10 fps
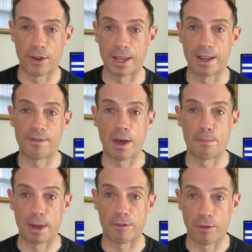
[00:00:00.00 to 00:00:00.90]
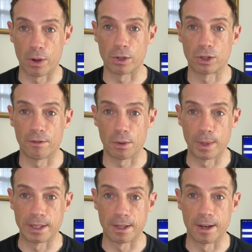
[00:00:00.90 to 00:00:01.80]
if I give that a big focus over the
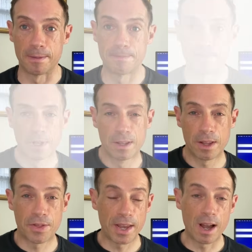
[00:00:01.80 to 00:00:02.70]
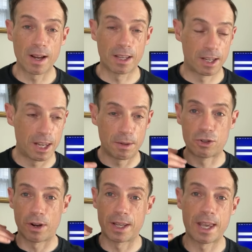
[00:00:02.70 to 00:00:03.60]
winter. The thing I keep
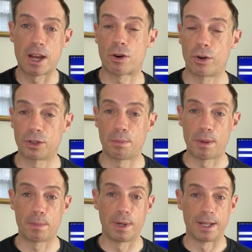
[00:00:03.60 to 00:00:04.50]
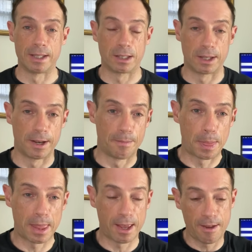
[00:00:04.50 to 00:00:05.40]
trying to get across to people is that
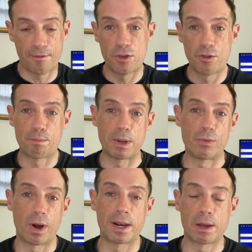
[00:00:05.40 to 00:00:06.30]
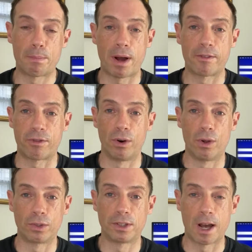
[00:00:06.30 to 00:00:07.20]
if you've been riding a bike for a
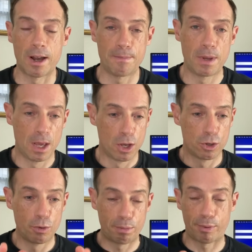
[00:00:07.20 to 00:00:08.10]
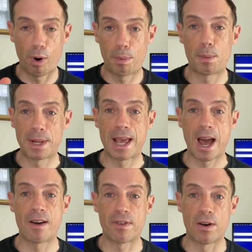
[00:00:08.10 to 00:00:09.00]
long time, you probably
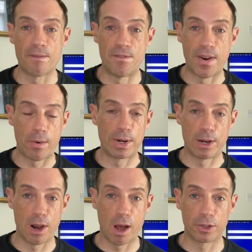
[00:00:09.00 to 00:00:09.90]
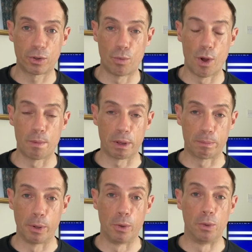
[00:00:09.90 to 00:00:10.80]
have a very large
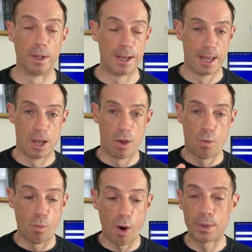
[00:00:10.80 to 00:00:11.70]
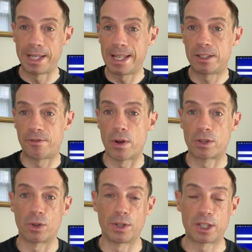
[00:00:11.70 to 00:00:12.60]
aerobic pool. What we need to
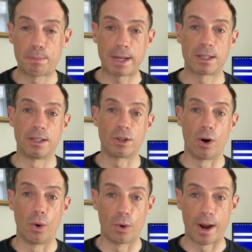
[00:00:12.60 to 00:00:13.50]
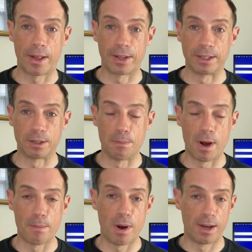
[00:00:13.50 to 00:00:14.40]
focus on, especially as older athletes, in
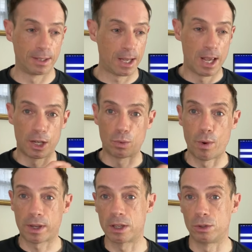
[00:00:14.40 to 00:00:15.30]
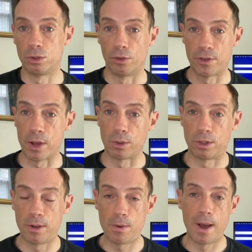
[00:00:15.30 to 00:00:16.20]
my mind, is working on your
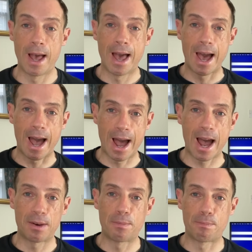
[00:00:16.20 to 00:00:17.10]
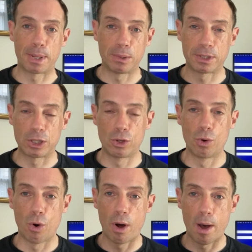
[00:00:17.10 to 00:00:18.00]
VO2 and building
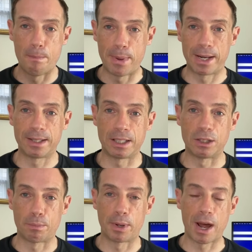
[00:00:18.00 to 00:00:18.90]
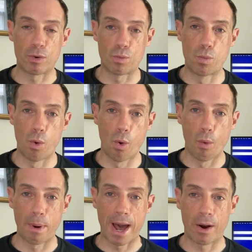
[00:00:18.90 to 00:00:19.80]
your ability to put out
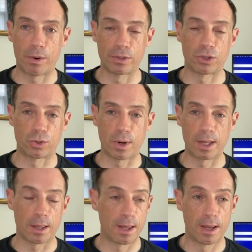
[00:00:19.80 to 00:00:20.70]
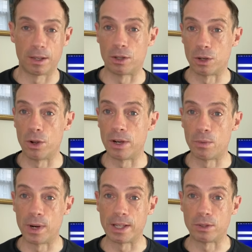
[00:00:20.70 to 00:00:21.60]
raw power and strength. And you can only
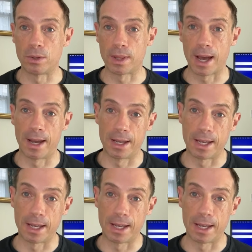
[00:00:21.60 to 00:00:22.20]
really do that